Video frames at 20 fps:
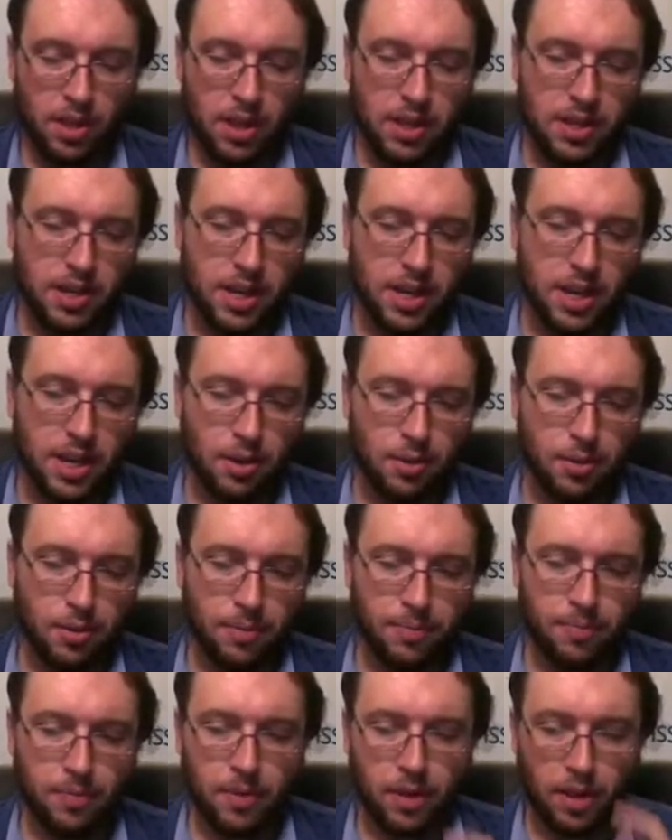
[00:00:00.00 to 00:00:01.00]
Now,
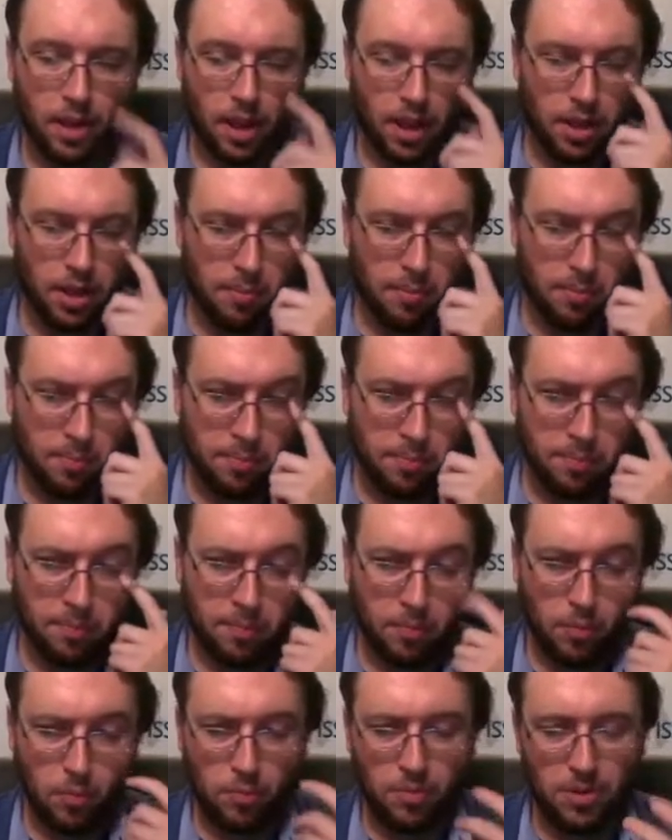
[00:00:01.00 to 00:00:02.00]

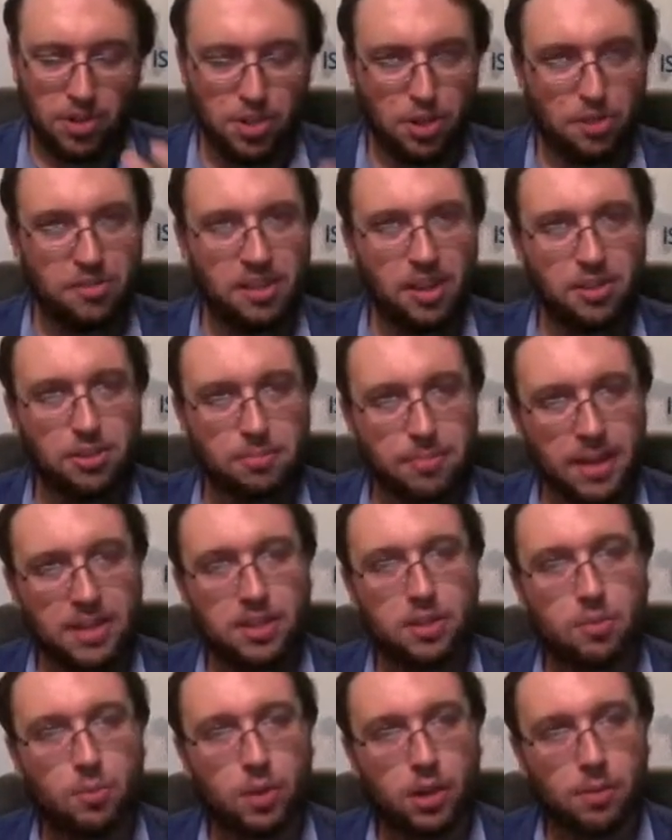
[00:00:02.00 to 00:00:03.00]
It shows how
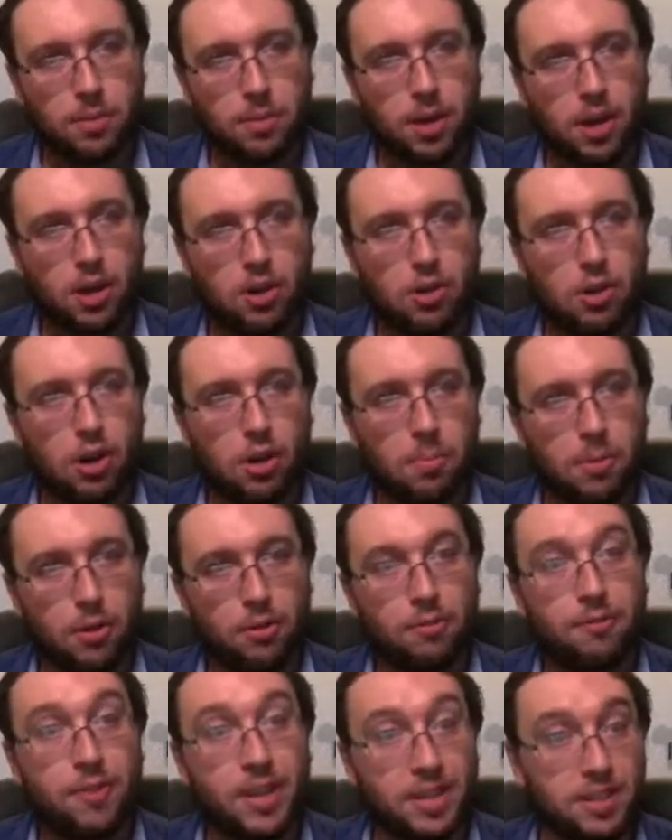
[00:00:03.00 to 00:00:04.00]
dependent we are upon
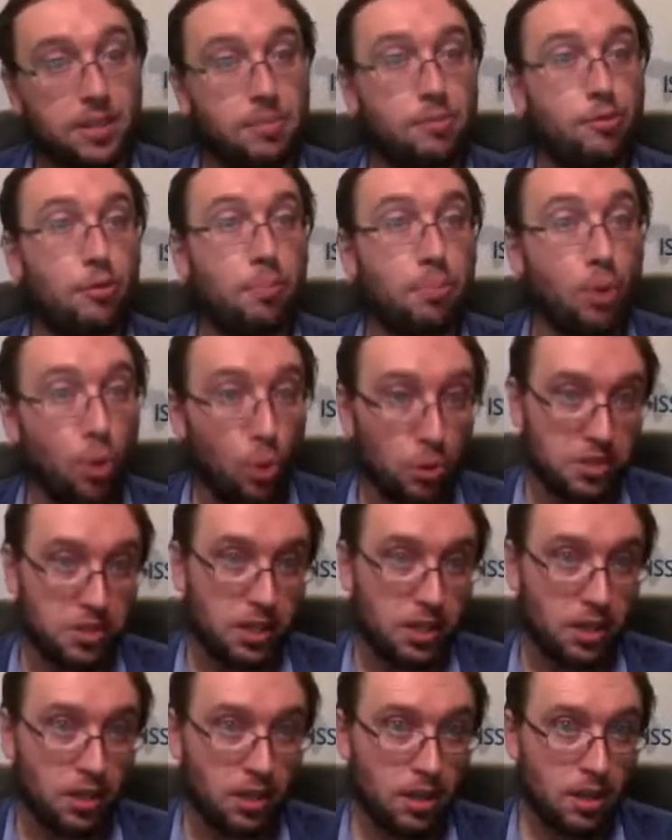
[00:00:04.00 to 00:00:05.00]
victims
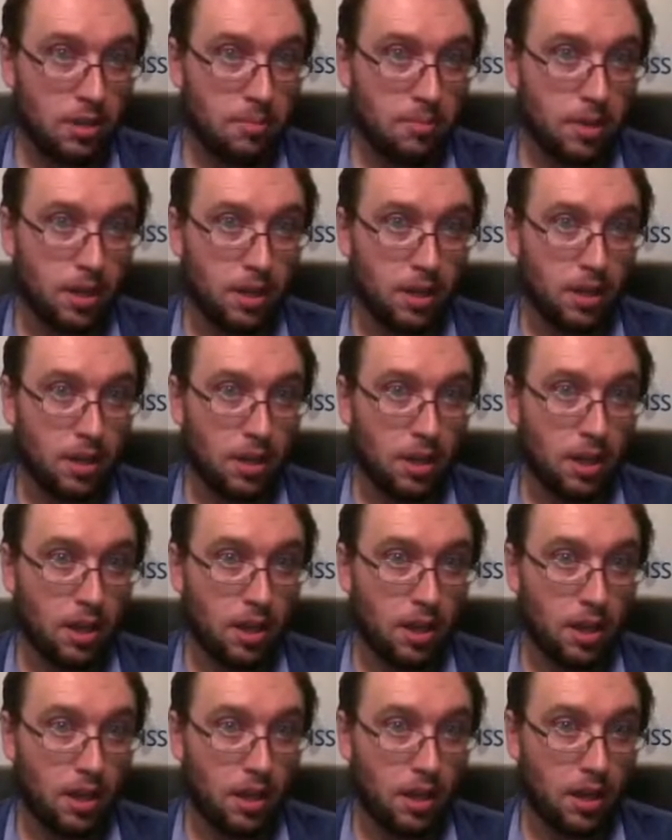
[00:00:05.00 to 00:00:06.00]
reporting being
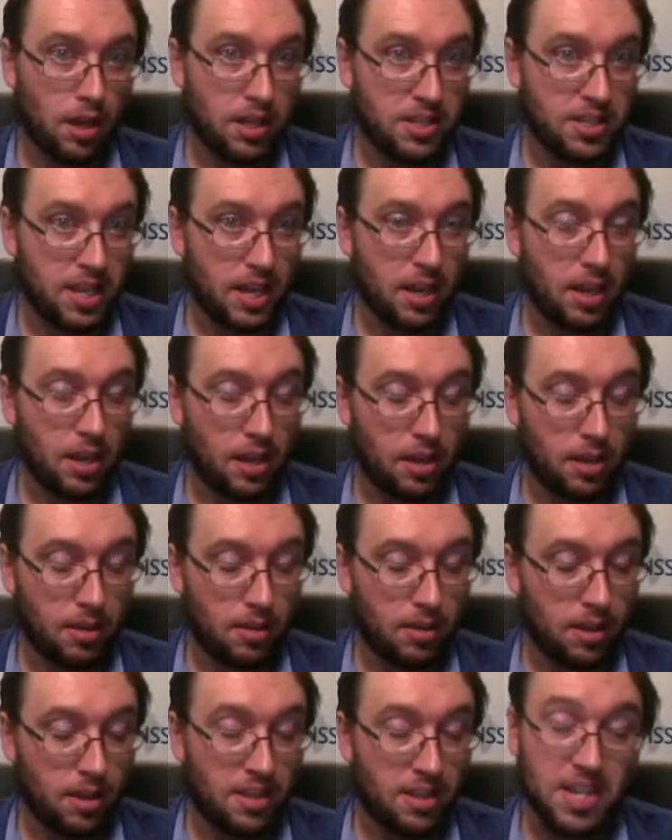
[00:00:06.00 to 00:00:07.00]

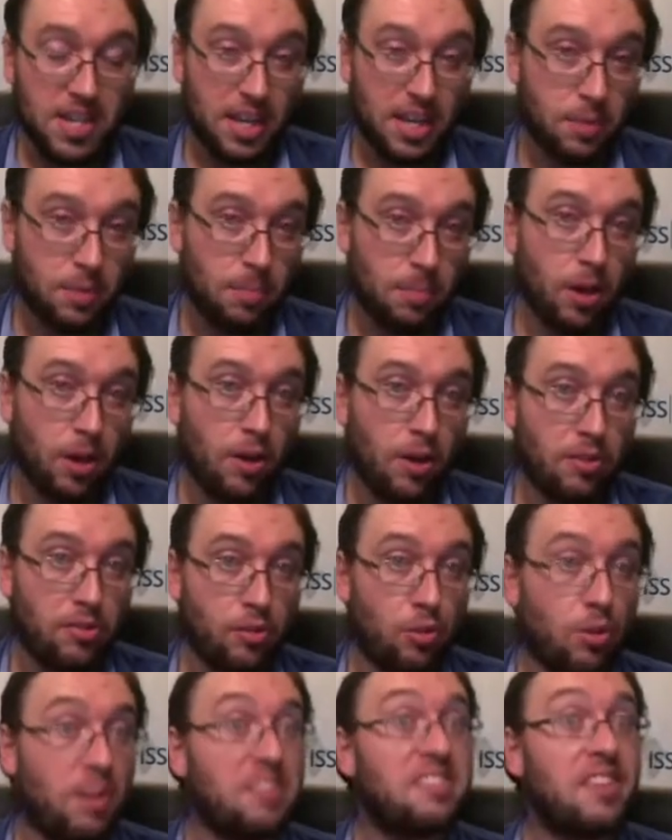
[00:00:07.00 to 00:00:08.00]
attacked by pirates
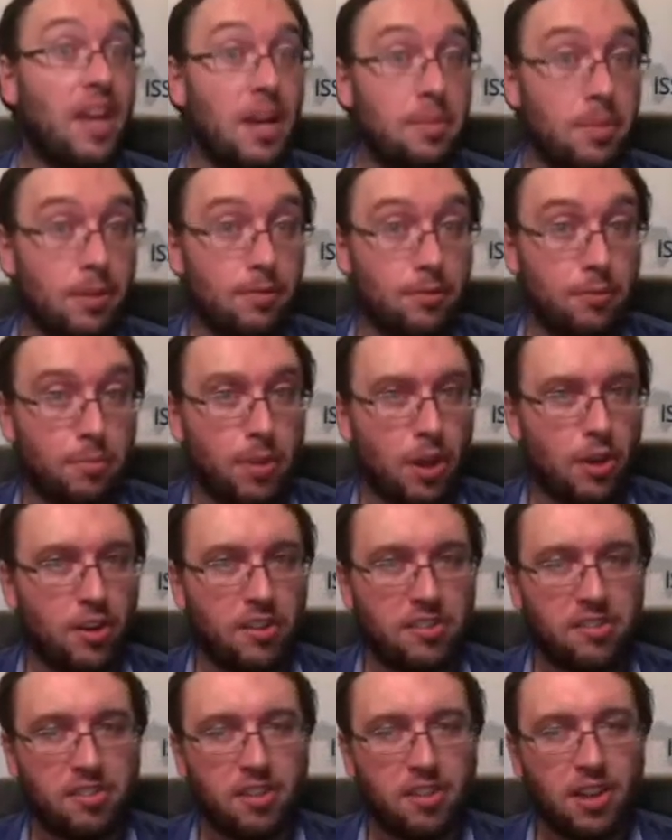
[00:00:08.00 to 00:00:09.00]
or escaping from
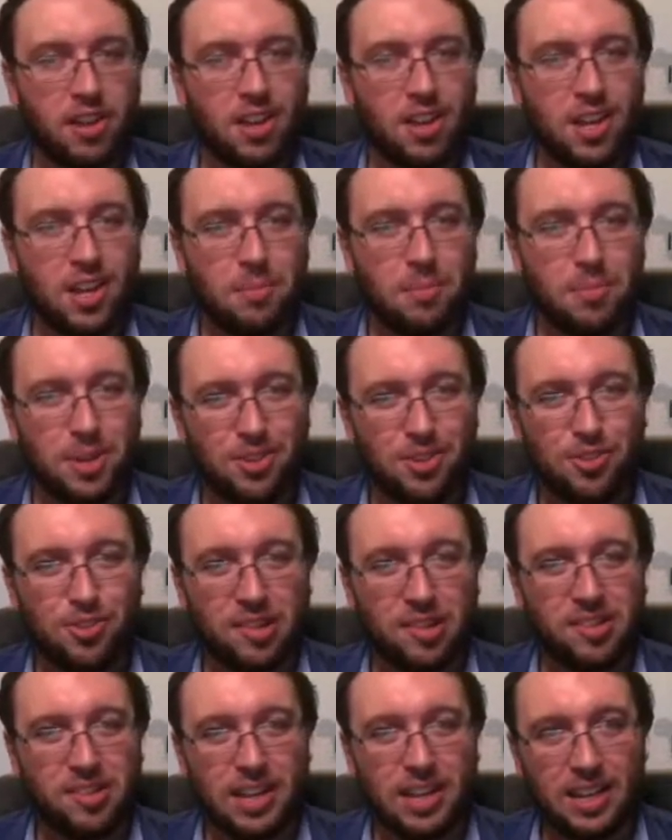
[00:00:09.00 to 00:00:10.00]
pirates. But
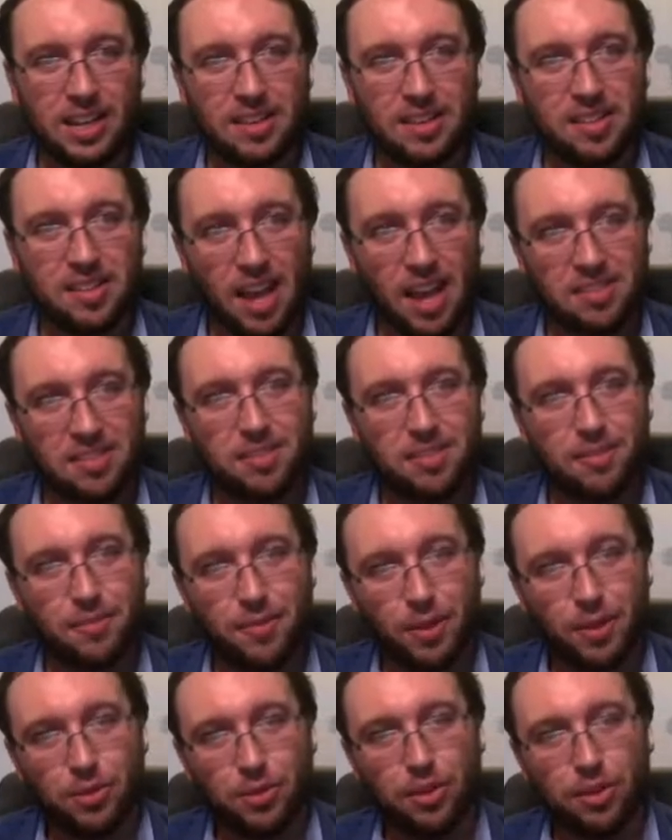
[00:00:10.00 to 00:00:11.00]
interestingly, this hasn't
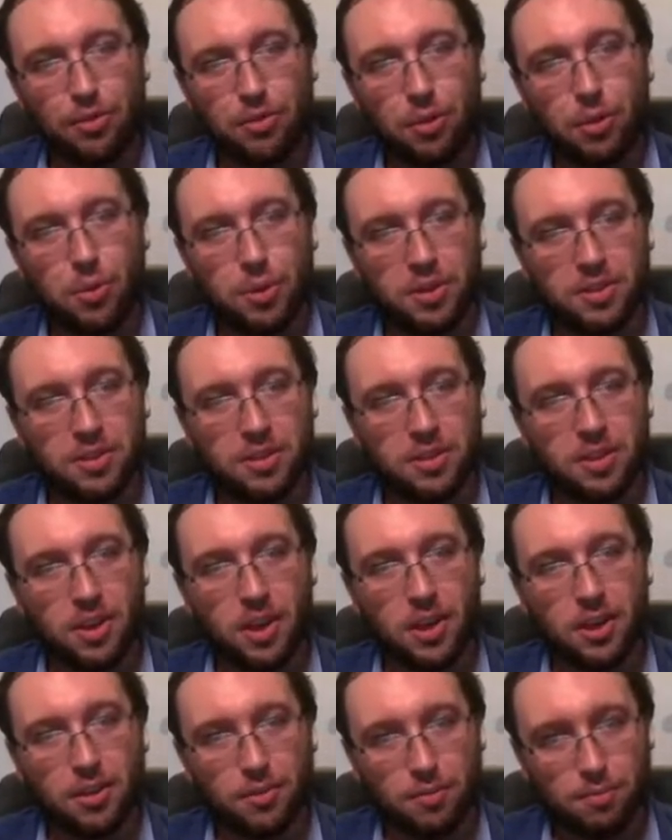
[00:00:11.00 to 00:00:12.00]
filtered through into the
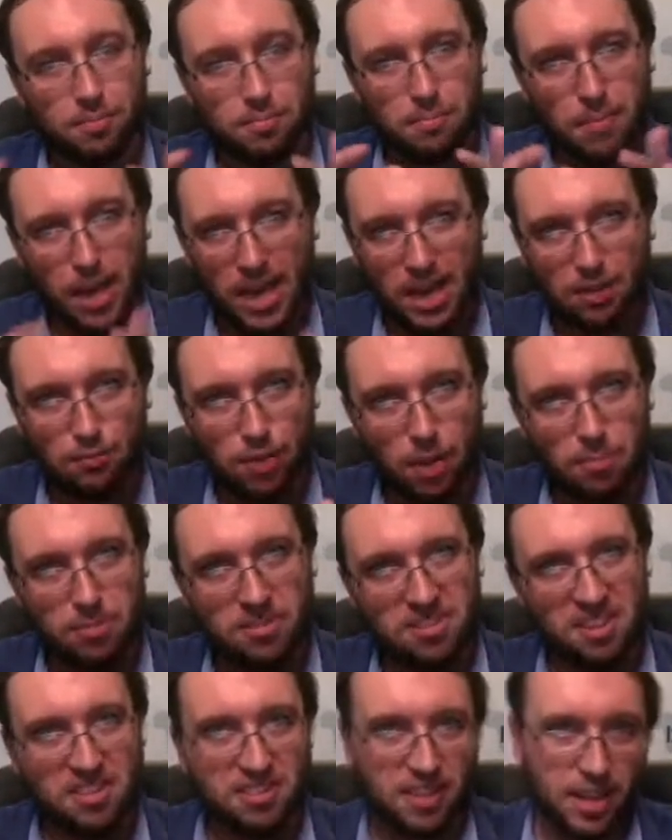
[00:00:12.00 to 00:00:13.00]
kind of main
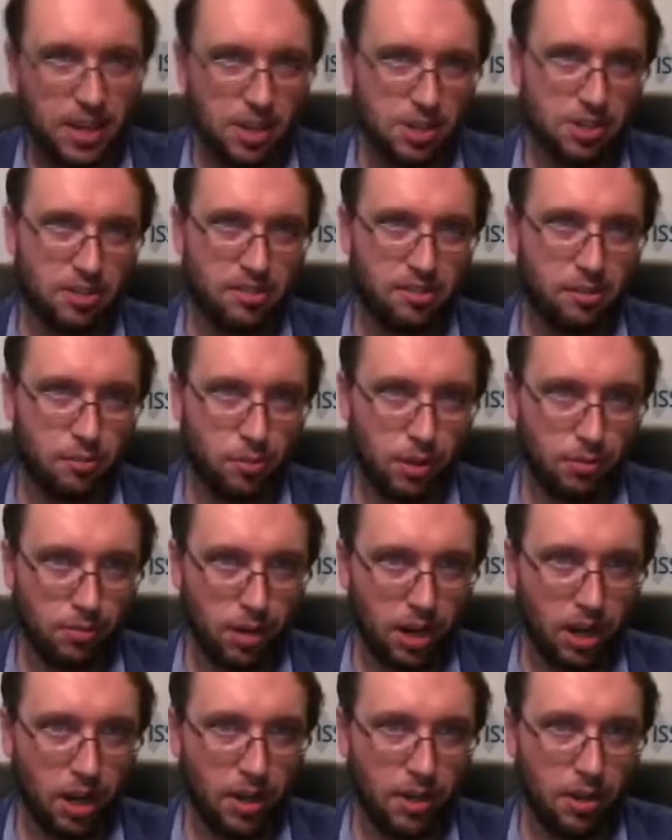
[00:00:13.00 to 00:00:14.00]
representations that we
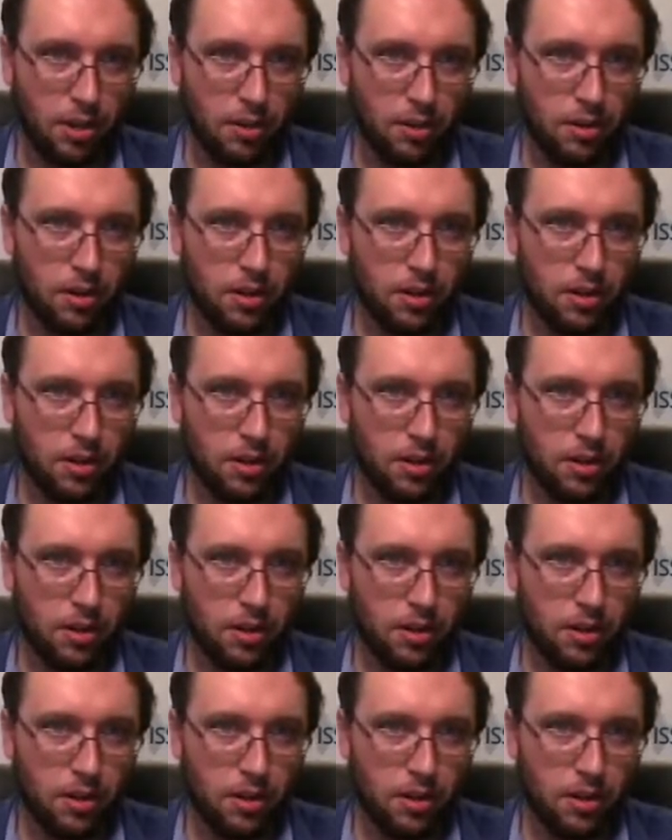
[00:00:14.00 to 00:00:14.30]
rely on